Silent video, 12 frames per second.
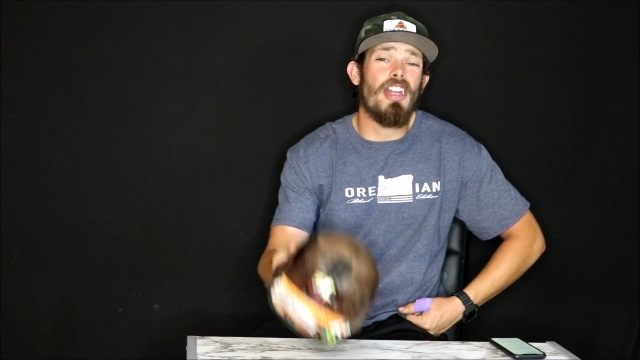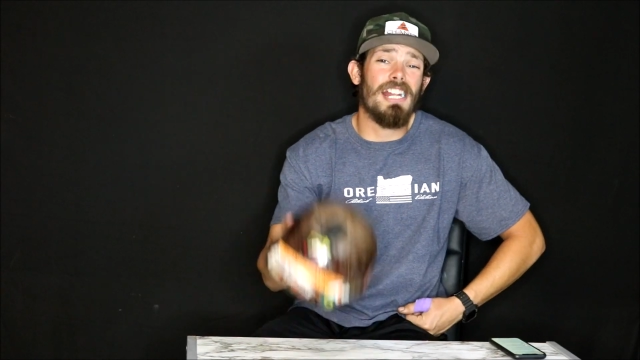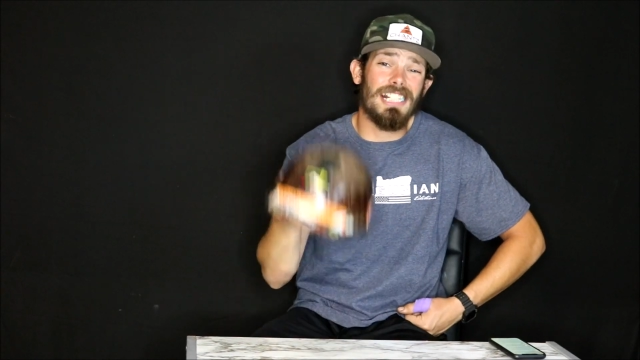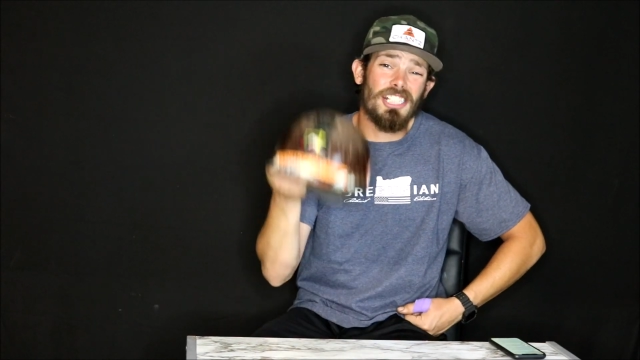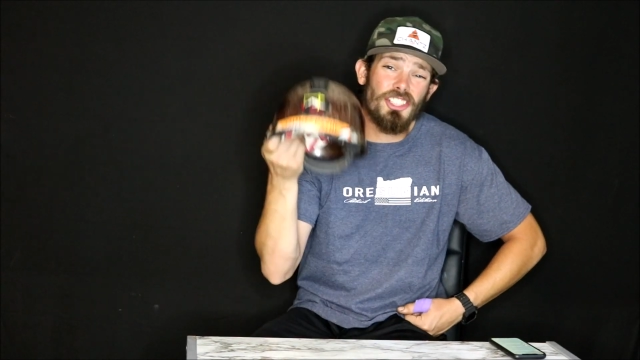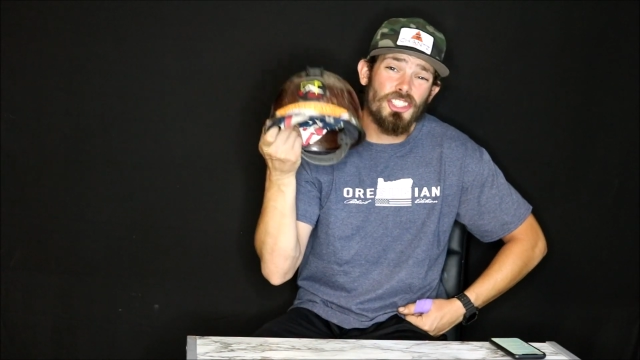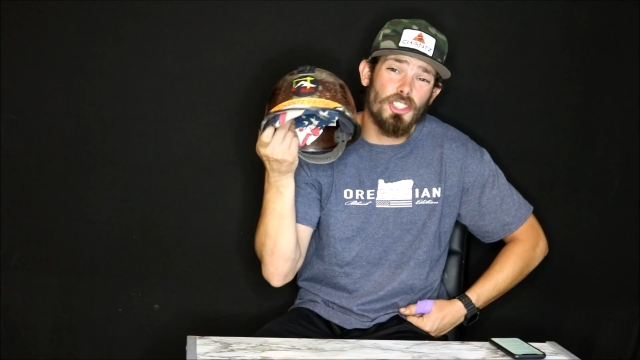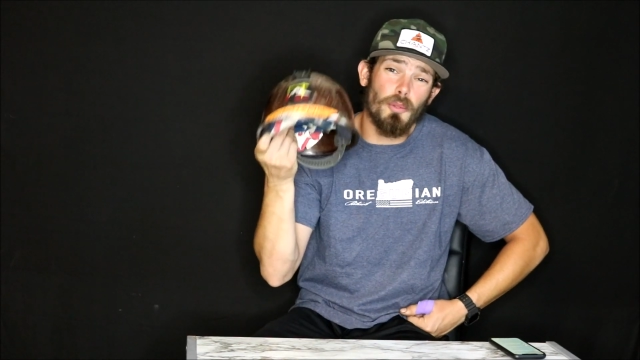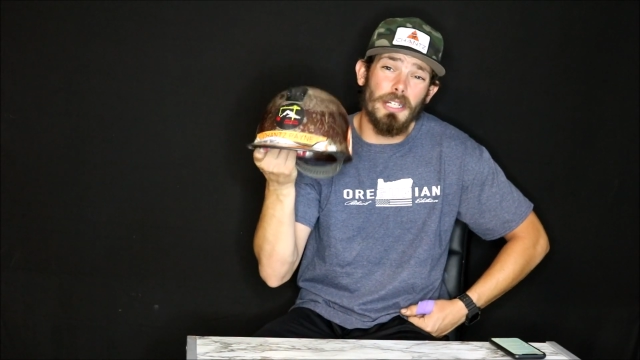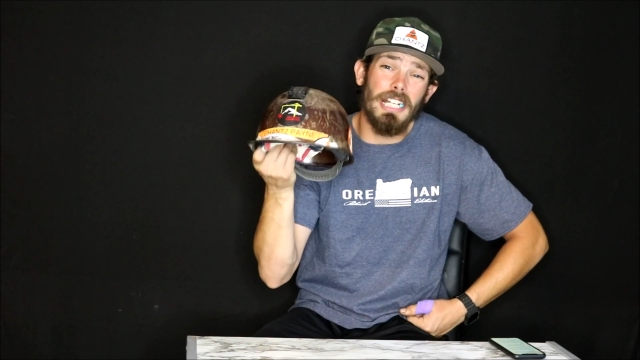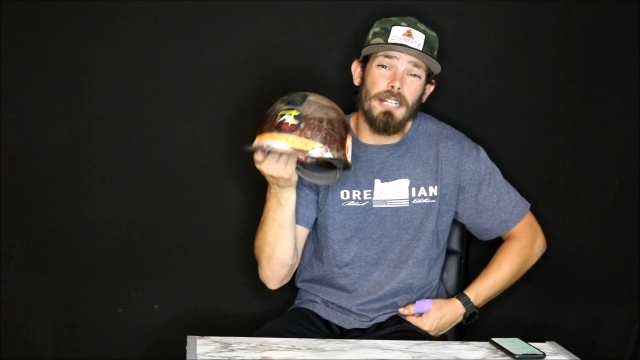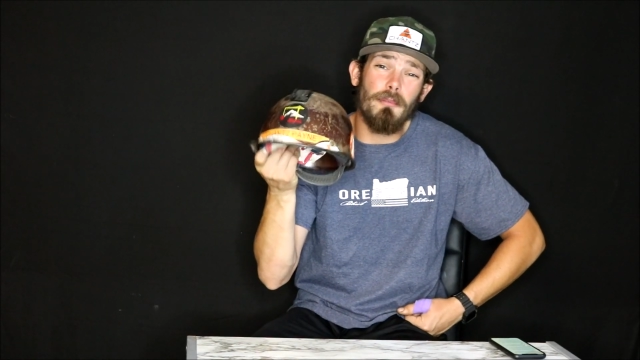
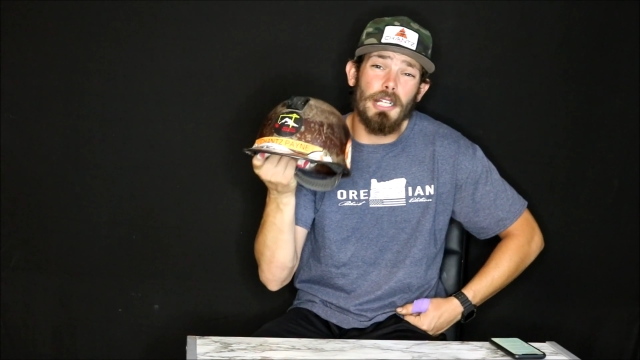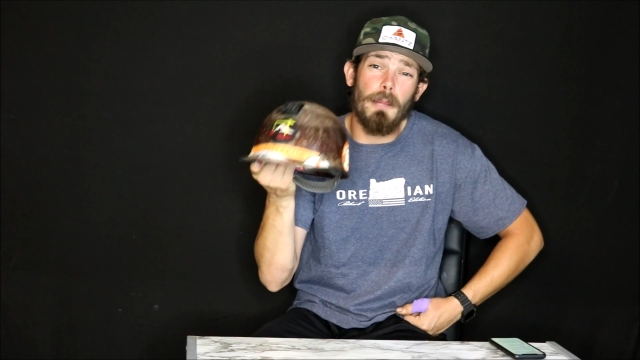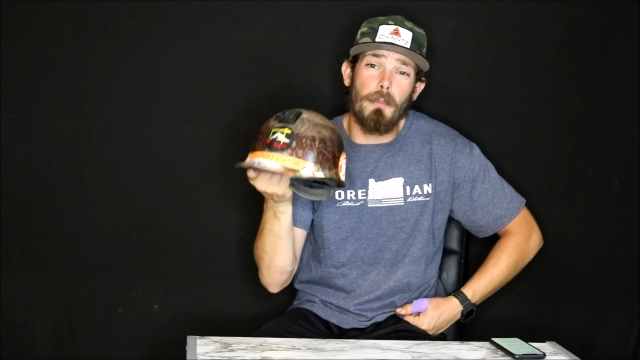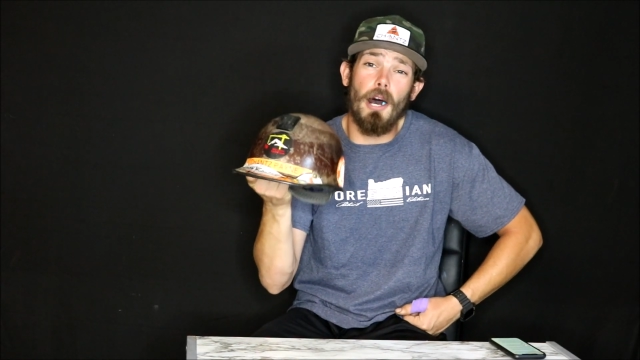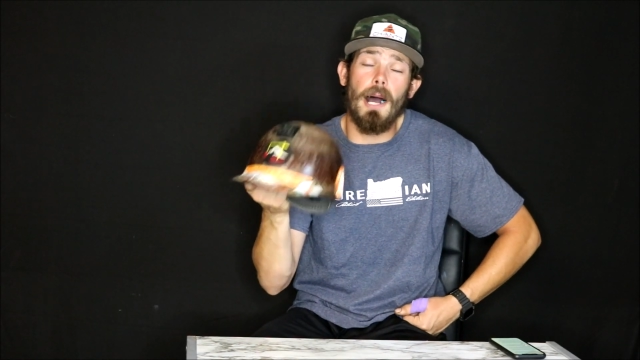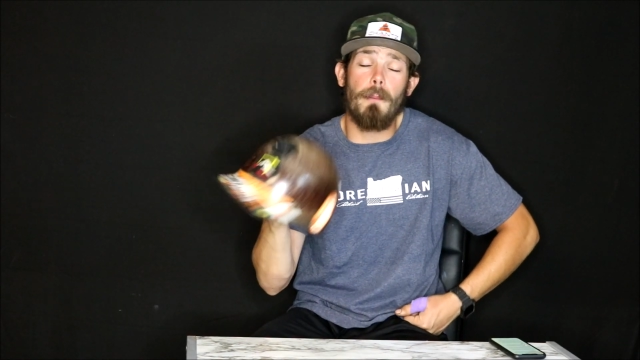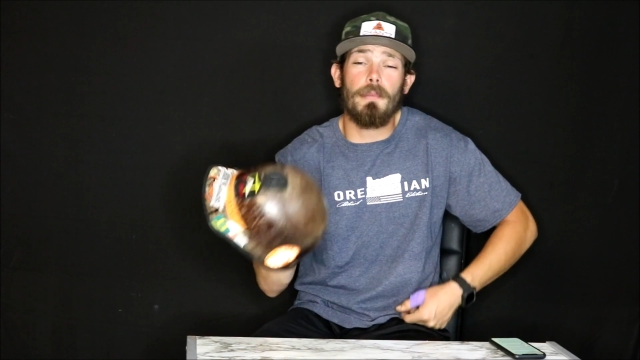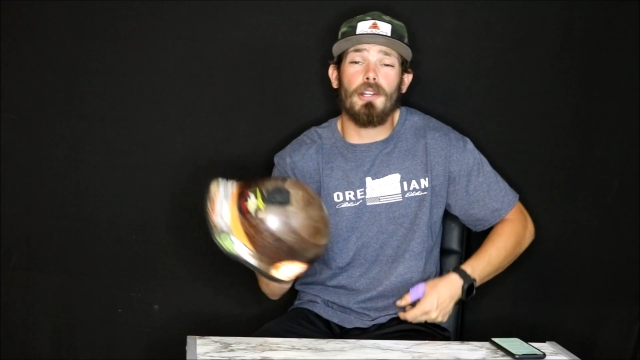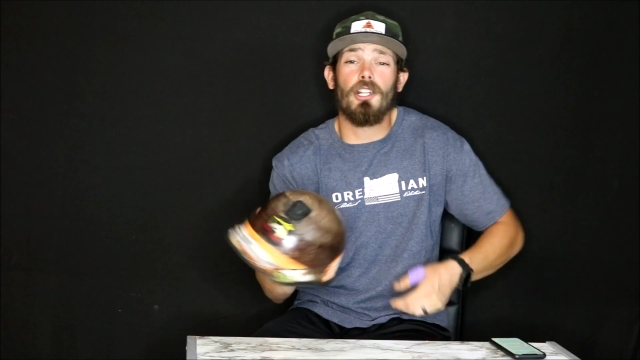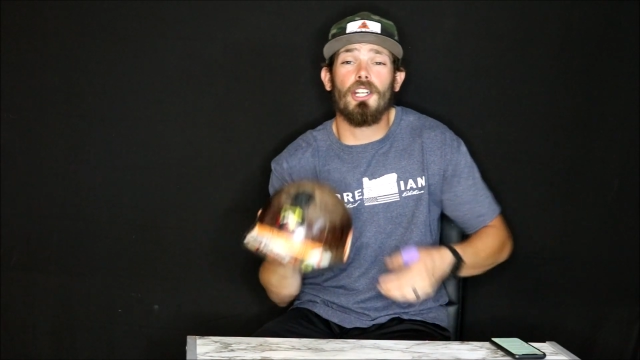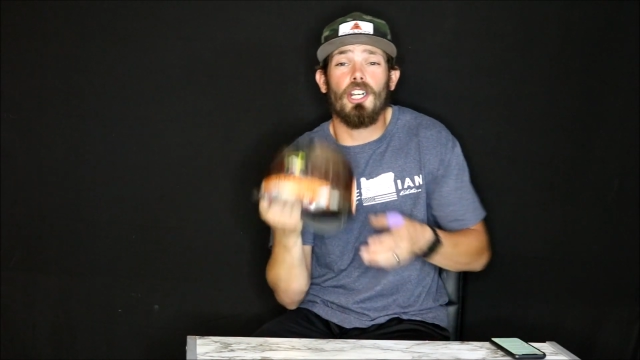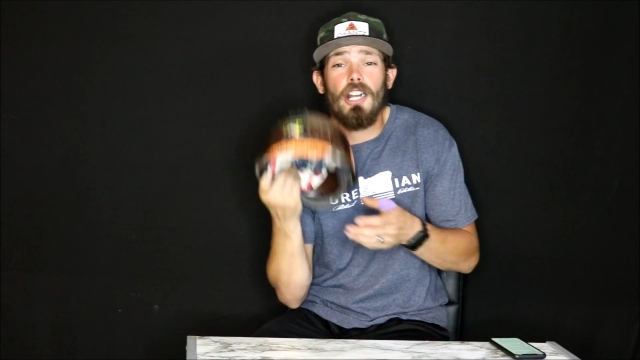Extremely
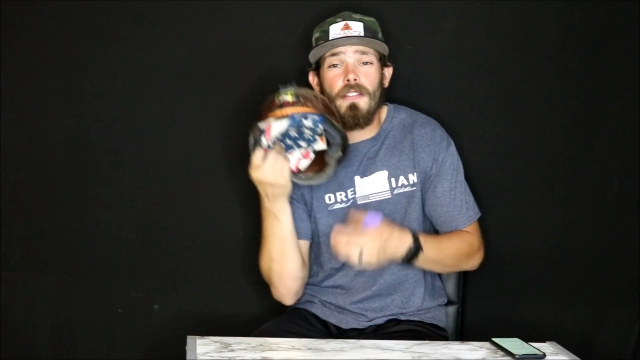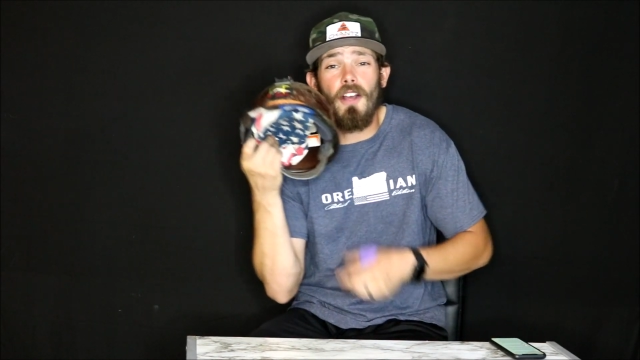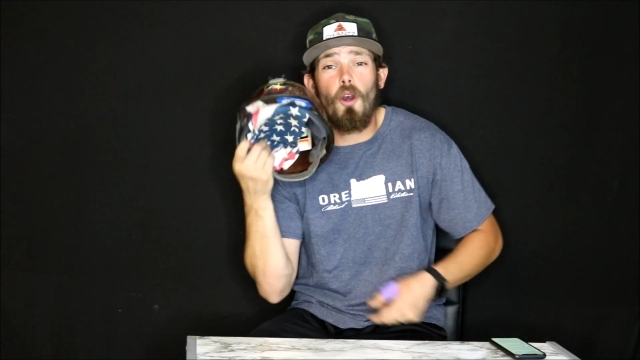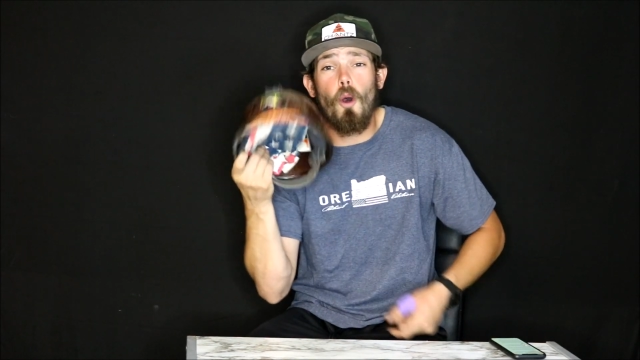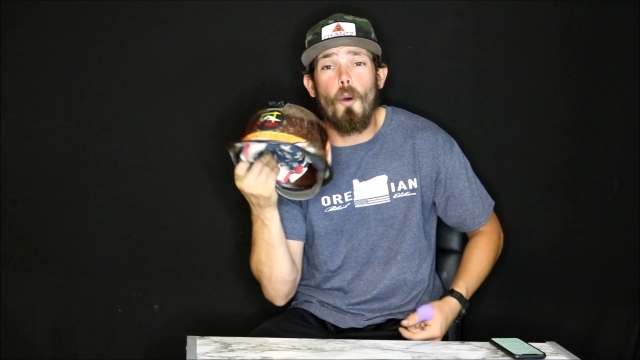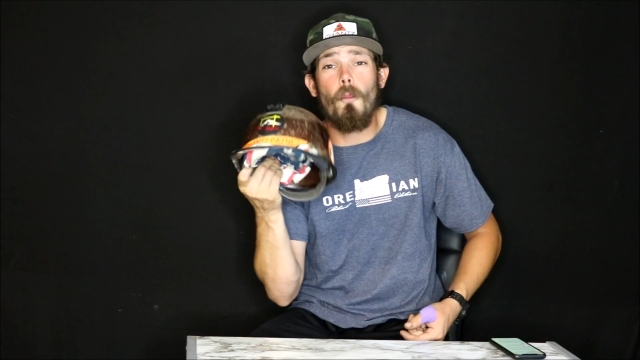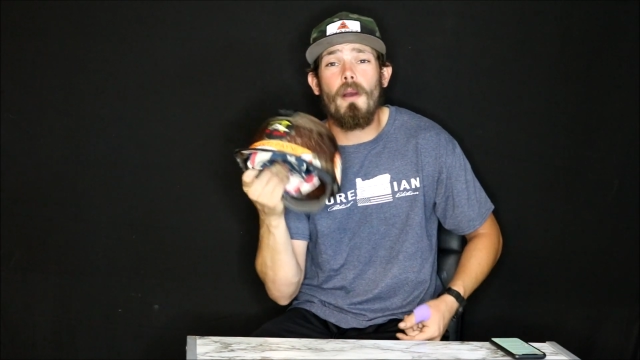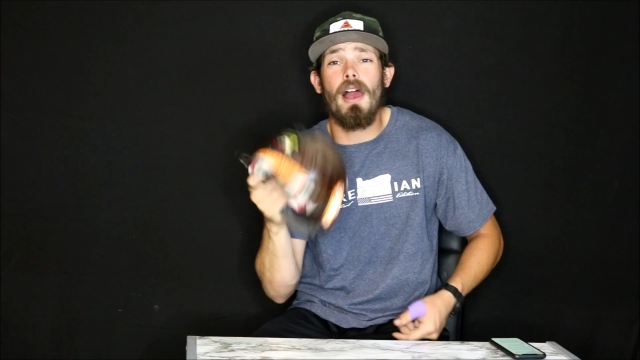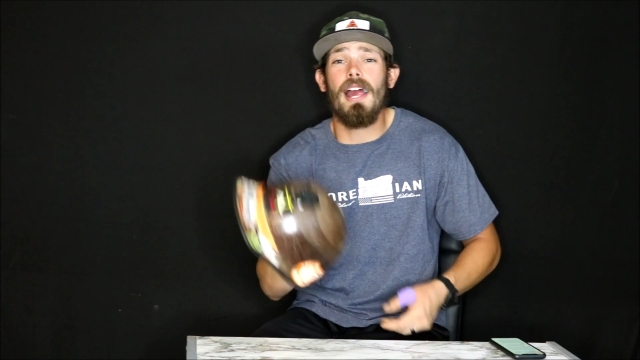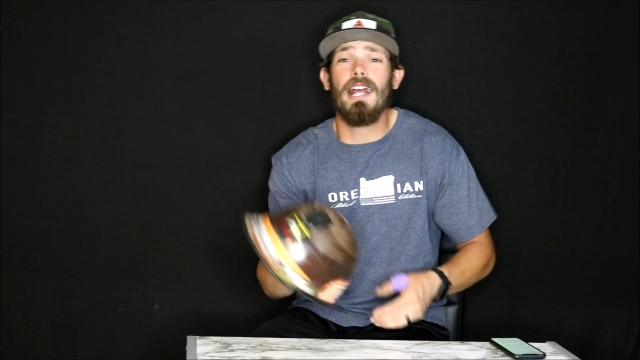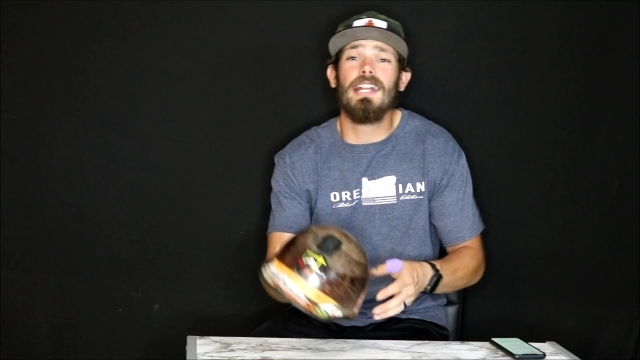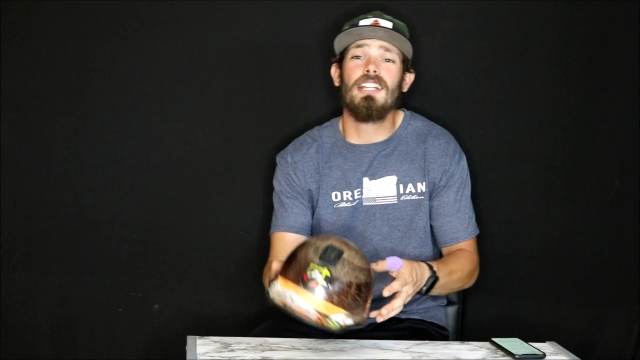popular in the coal
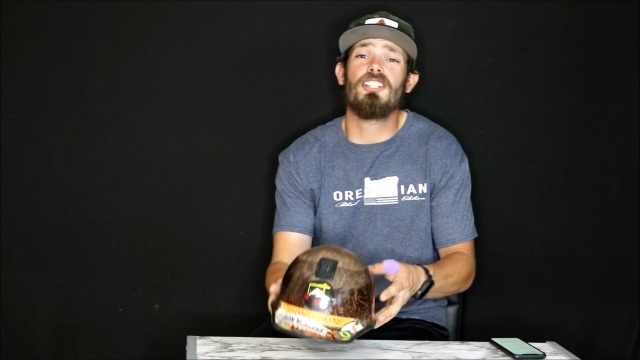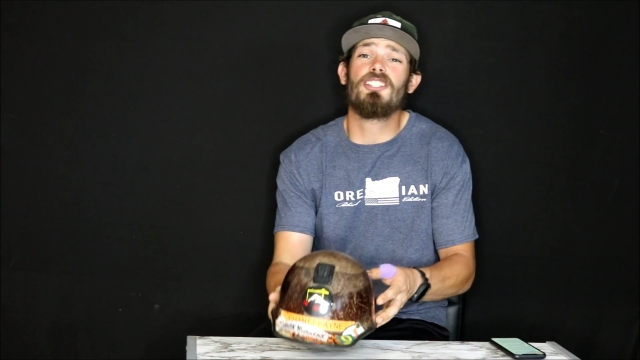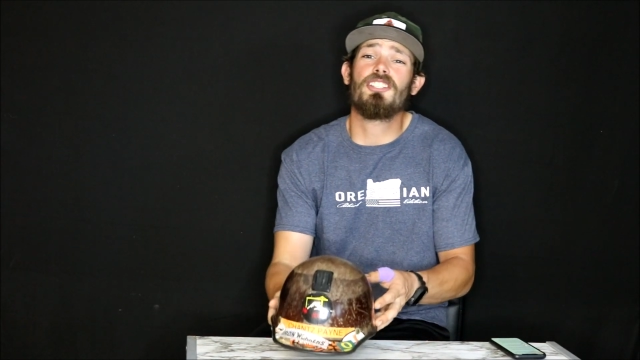mines,